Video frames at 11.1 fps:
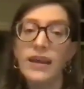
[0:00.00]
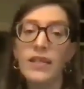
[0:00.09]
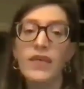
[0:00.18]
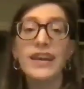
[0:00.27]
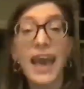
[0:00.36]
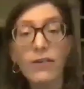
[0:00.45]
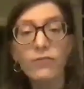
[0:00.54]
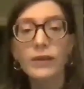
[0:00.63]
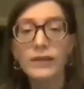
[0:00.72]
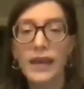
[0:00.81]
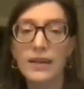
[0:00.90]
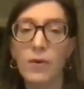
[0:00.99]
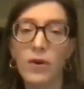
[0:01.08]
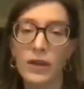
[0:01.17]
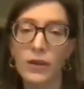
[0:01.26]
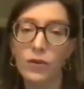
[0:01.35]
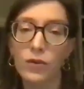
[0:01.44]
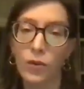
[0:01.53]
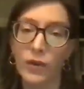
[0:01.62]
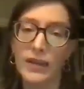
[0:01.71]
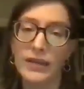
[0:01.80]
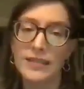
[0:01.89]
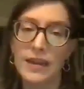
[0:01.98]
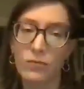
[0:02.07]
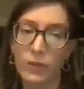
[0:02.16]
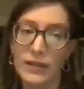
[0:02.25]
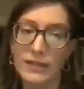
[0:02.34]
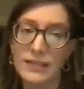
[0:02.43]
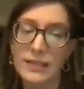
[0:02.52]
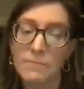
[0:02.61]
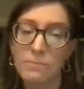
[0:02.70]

then every landmark in New York is at risk.